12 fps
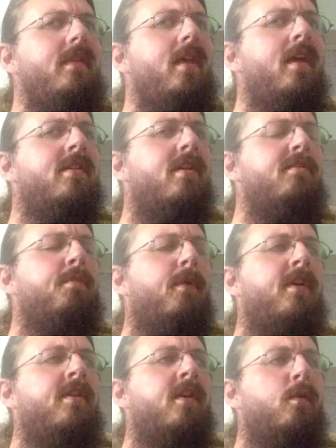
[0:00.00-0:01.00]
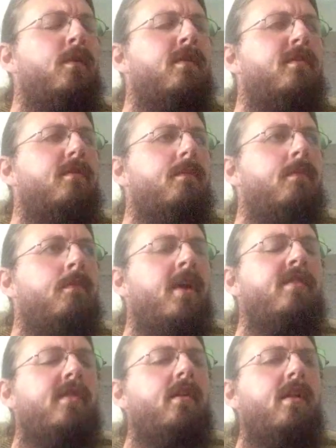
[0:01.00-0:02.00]
at this point it was
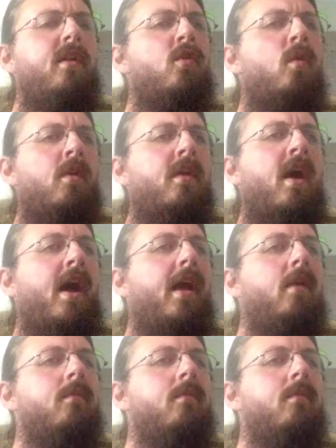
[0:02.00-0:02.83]
basically do or die.